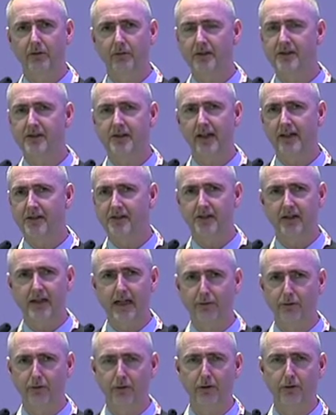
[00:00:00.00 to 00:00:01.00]
We changed the
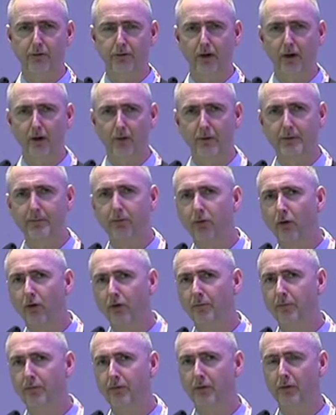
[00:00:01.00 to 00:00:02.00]
level control. We
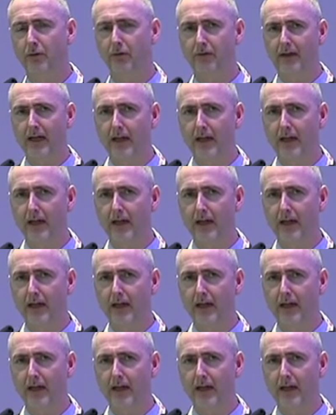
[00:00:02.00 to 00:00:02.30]
put improved